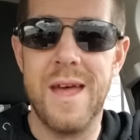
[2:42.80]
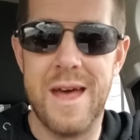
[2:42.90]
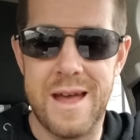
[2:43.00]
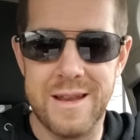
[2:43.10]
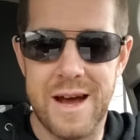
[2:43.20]

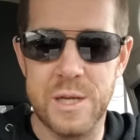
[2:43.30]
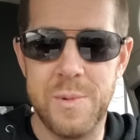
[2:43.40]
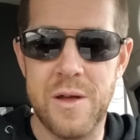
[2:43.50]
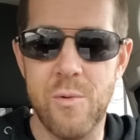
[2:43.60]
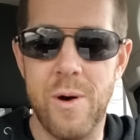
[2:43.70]
And guys,
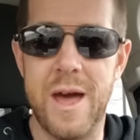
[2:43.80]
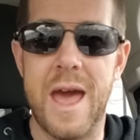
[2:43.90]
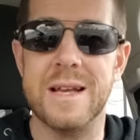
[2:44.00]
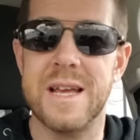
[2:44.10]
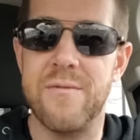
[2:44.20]
by the way,
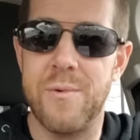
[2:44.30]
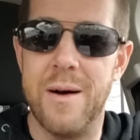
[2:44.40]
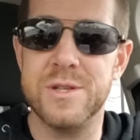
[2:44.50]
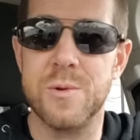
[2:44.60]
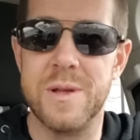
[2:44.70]
as I've
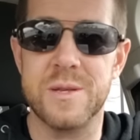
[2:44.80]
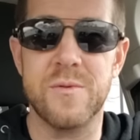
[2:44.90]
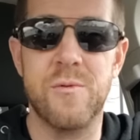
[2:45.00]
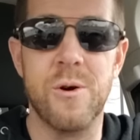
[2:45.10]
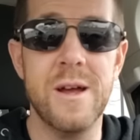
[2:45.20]
obviously read this
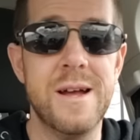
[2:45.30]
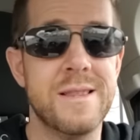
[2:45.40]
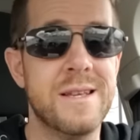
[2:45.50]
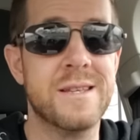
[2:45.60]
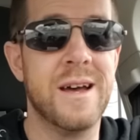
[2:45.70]
before,
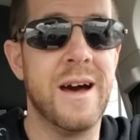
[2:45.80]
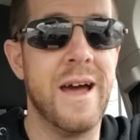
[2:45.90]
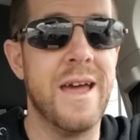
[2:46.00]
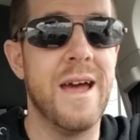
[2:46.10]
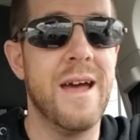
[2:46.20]
this
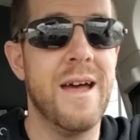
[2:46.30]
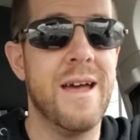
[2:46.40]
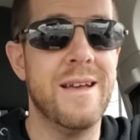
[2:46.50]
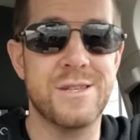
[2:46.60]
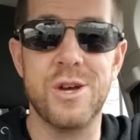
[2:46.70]
guy
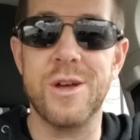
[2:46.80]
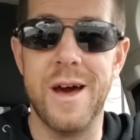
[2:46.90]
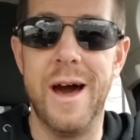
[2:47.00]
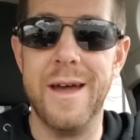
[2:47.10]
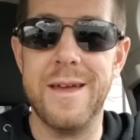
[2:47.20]
is a good
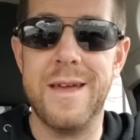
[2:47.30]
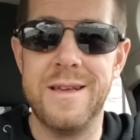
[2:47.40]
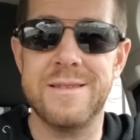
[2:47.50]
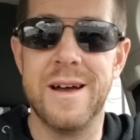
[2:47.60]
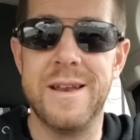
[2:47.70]
guy.
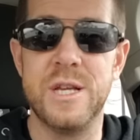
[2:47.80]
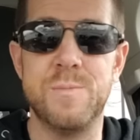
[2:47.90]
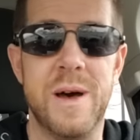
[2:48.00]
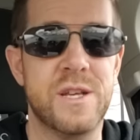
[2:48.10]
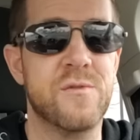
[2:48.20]
He's done his
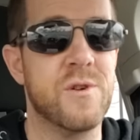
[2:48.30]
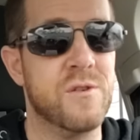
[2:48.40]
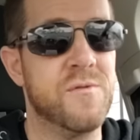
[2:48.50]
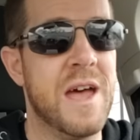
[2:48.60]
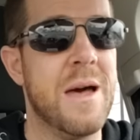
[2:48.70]
best for his
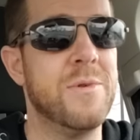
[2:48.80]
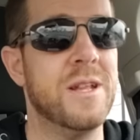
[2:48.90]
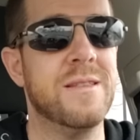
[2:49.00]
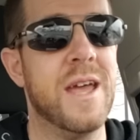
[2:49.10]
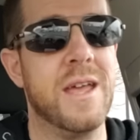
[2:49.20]
family
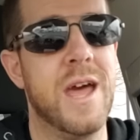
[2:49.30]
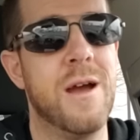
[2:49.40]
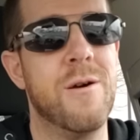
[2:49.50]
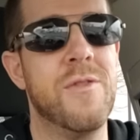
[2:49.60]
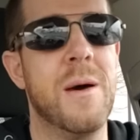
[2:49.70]
to take
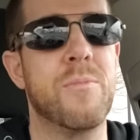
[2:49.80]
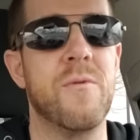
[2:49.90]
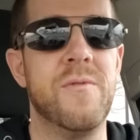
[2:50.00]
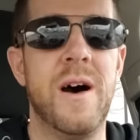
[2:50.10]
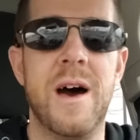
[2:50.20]
care of them,
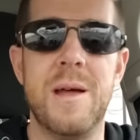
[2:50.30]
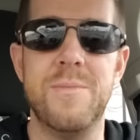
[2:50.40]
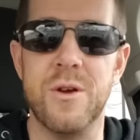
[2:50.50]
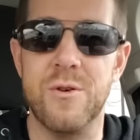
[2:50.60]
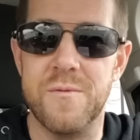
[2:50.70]
provide,
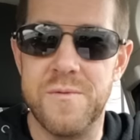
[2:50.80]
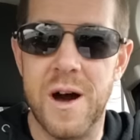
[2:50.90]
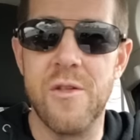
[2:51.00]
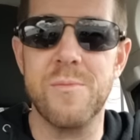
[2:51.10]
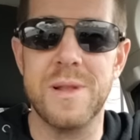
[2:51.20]
be a good
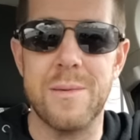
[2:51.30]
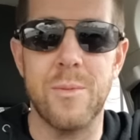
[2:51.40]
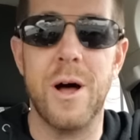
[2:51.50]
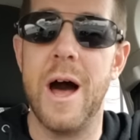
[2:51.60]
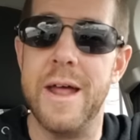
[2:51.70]
father, blah, blah,
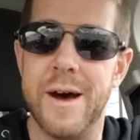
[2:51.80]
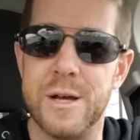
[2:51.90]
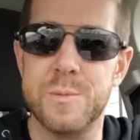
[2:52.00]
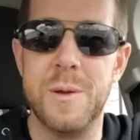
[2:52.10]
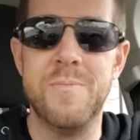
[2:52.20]
blah, and
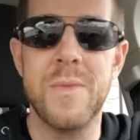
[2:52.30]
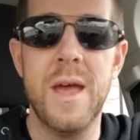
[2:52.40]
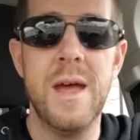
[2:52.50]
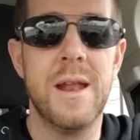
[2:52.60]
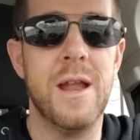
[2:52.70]
husband.
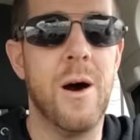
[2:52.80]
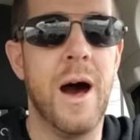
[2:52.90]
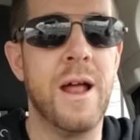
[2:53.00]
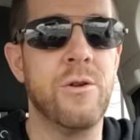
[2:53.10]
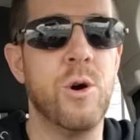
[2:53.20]
Now,
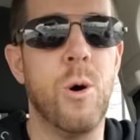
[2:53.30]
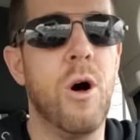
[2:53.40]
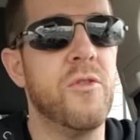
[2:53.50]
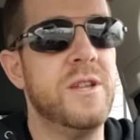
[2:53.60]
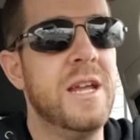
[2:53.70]
I don't know
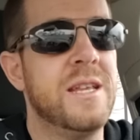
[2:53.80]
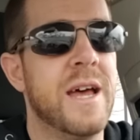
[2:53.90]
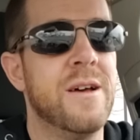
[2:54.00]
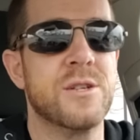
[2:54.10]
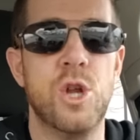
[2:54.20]
all the
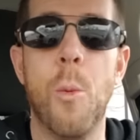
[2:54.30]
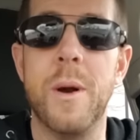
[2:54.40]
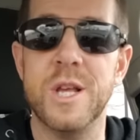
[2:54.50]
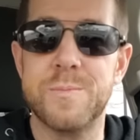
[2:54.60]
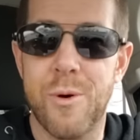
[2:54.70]
details.
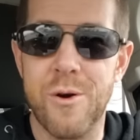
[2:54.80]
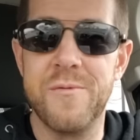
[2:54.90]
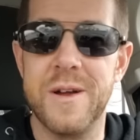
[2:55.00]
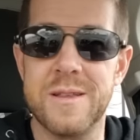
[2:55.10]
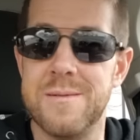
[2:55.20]
Nobody's
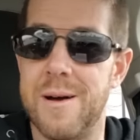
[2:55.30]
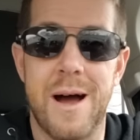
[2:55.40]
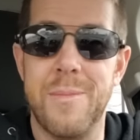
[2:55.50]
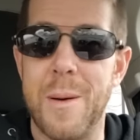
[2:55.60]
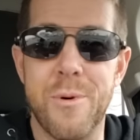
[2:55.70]
perfect.
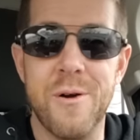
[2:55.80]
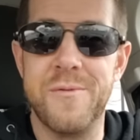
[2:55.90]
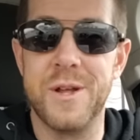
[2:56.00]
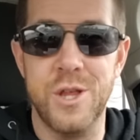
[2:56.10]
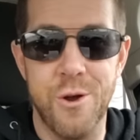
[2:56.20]
I'm not
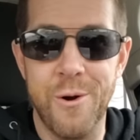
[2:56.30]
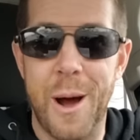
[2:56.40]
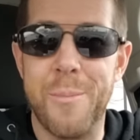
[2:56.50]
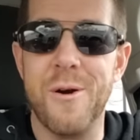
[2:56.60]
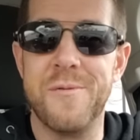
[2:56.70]
perfect. You're
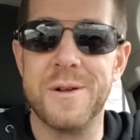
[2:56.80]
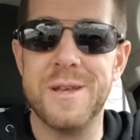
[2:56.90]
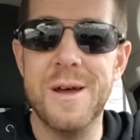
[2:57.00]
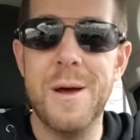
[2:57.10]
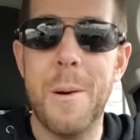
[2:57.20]
not perfect.
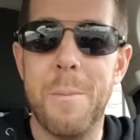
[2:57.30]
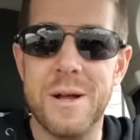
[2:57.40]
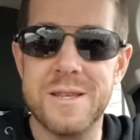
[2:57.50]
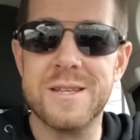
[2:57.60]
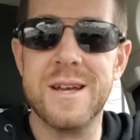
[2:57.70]

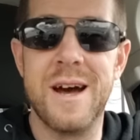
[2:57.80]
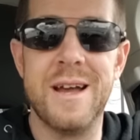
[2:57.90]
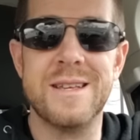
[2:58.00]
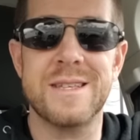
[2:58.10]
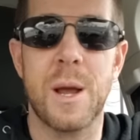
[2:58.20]
But this
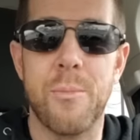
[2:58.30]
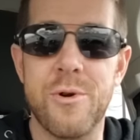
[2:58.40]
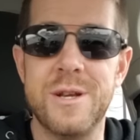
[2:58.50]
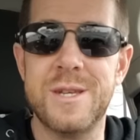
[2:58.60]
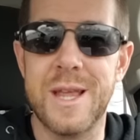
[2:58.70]
guy sounds like a
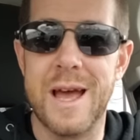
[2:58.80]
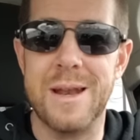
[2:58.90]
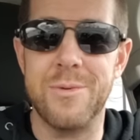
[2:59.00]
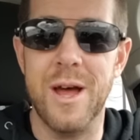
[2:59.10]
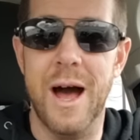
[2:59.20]
pretty
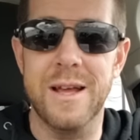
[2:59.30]
stand-up guy.